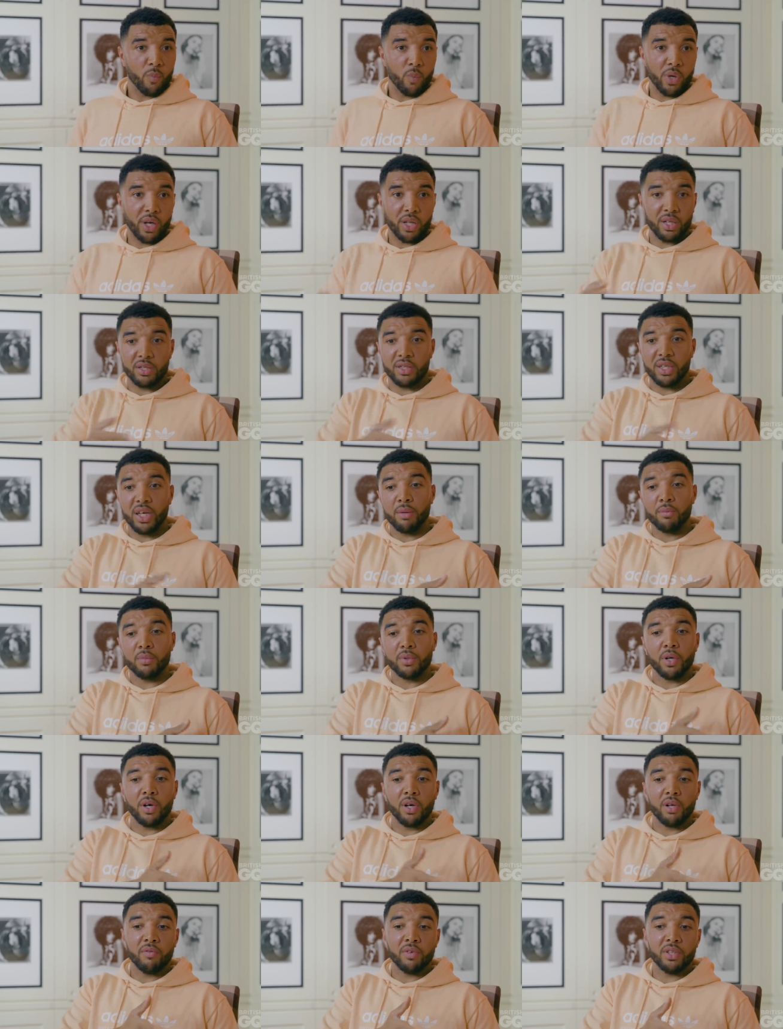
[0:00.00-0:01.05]
We had the same
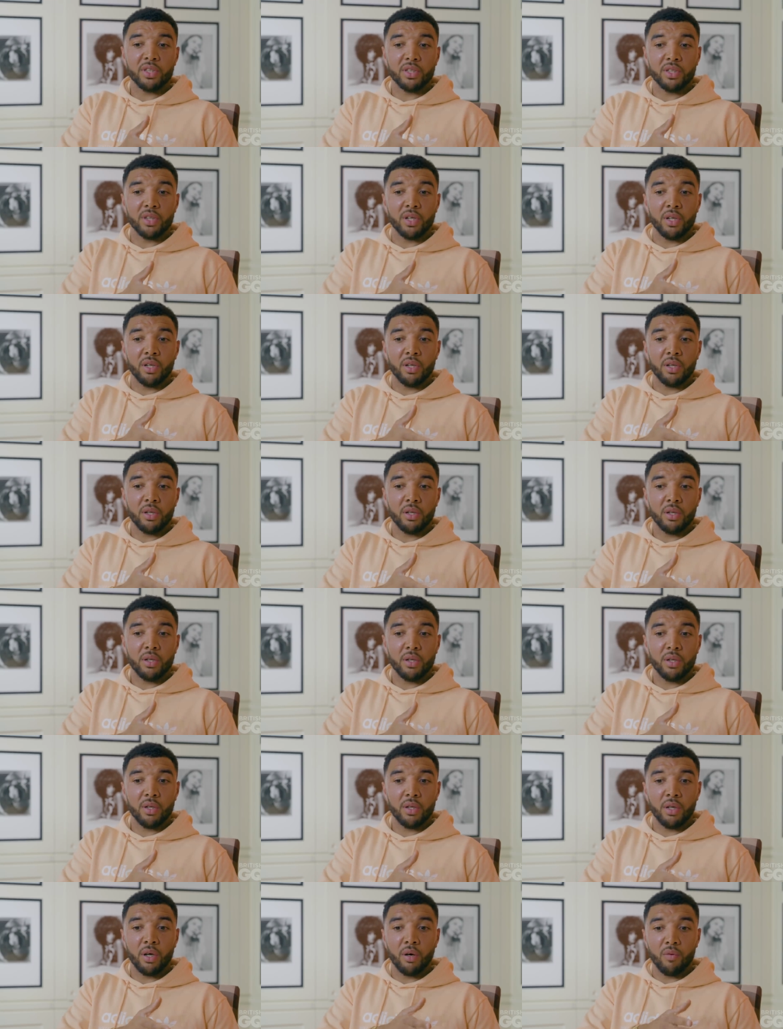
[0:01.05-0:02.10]
kind of incident,
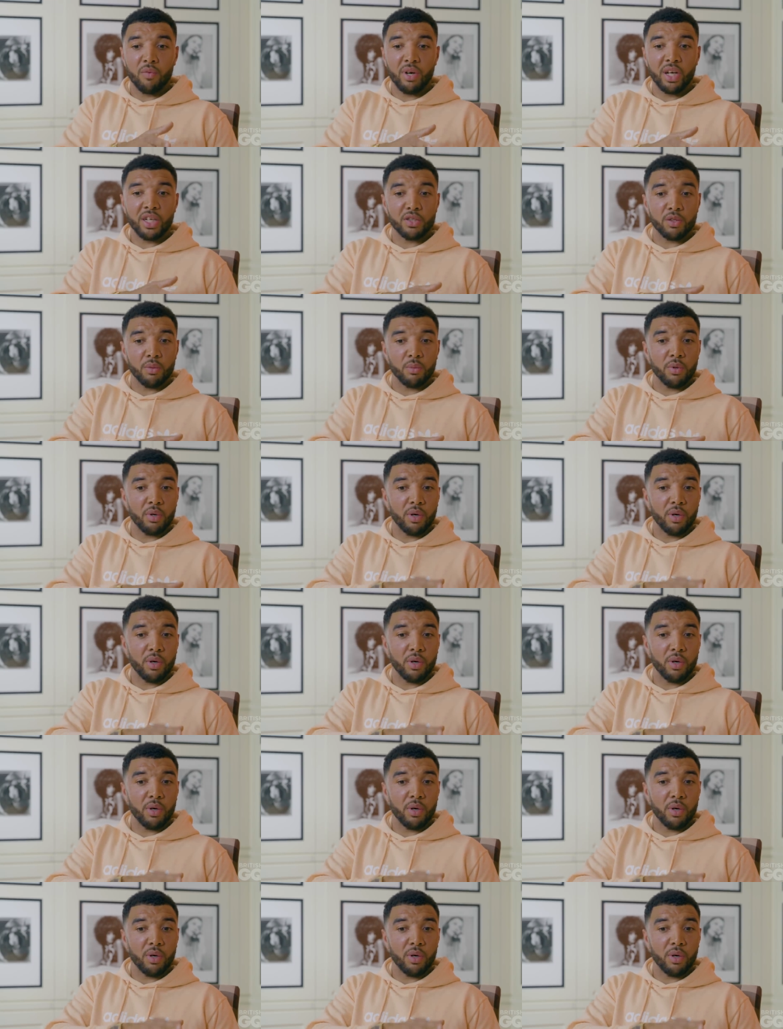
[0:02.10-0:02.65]
not racial,